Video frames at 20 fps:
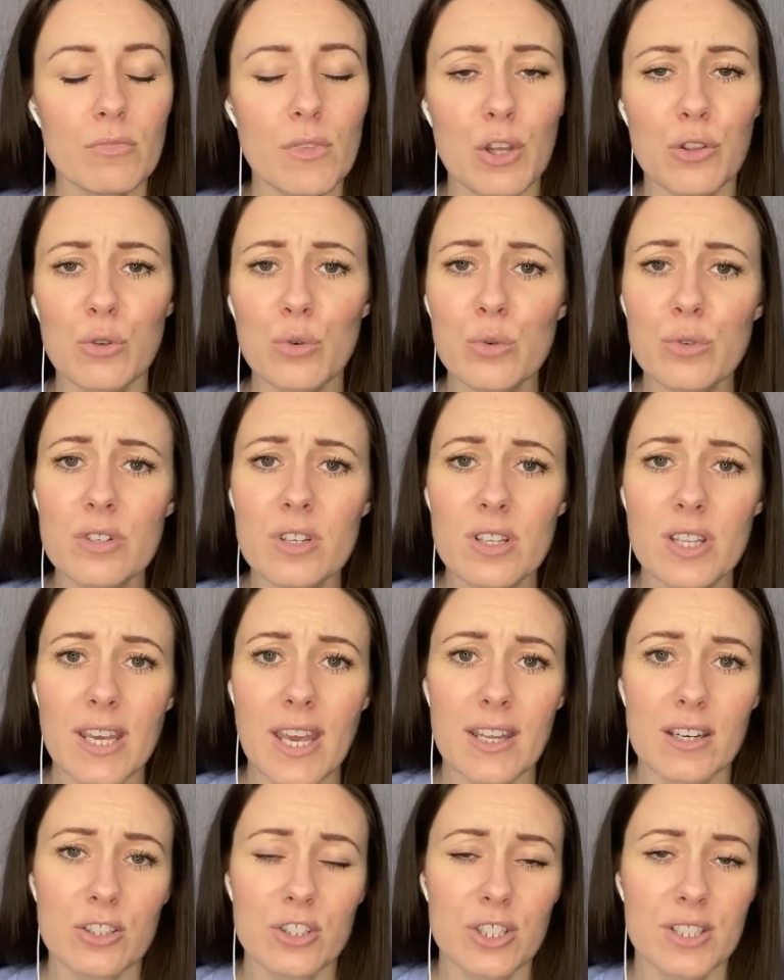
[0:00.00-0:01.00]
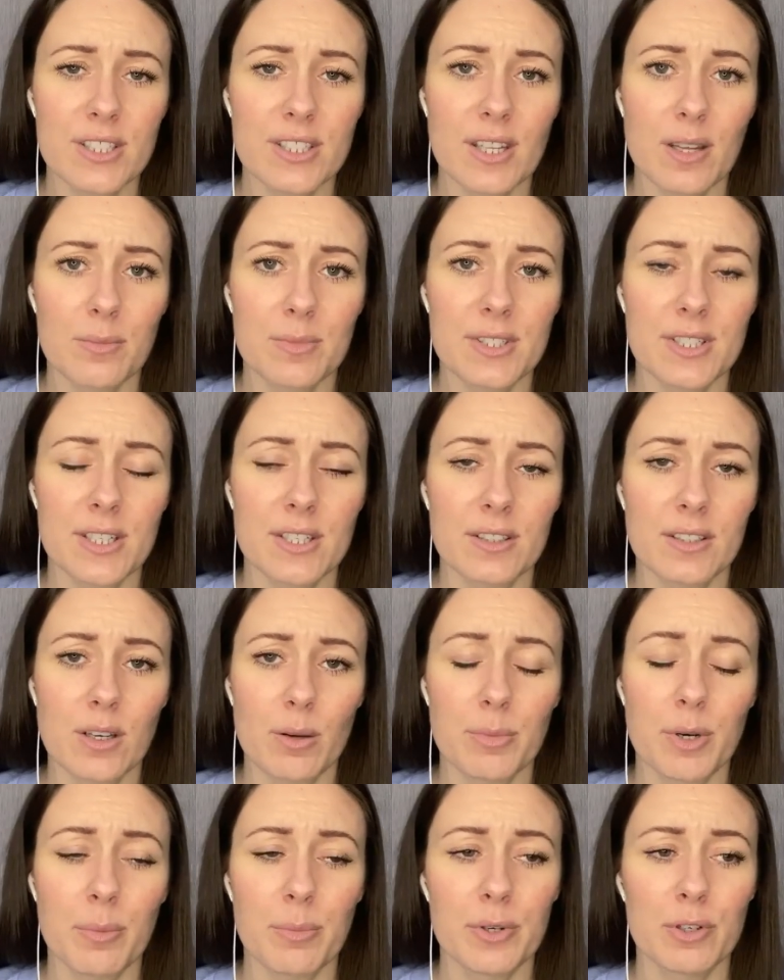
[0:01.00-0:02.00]
those are the energies that I'm seeing
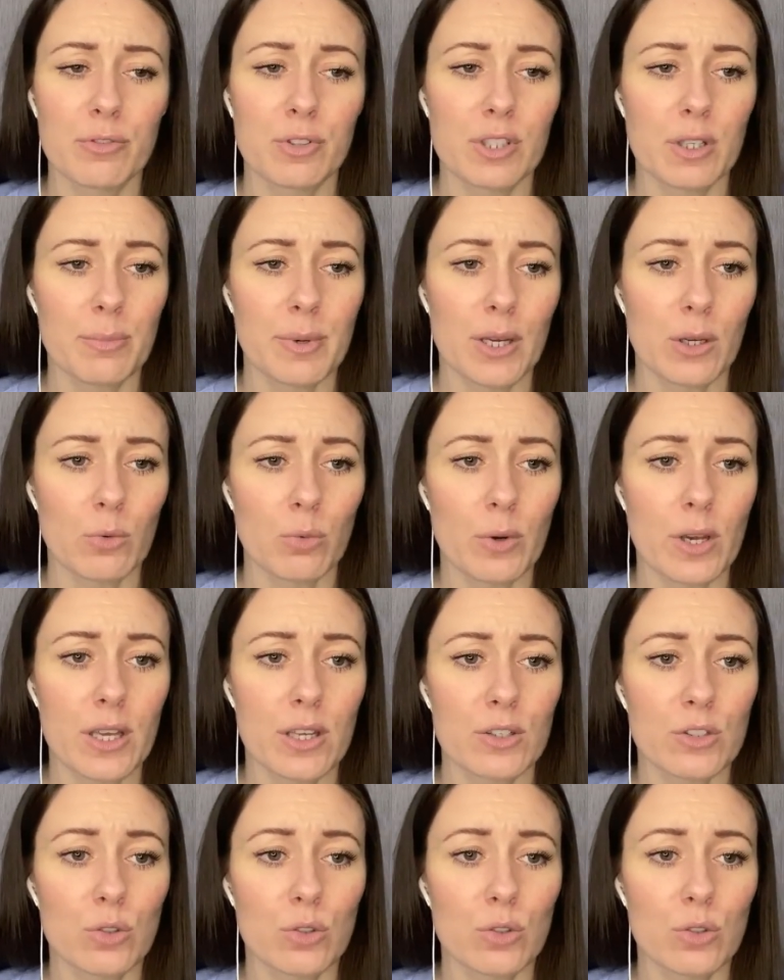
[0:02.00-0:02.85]
coming up in a really big way.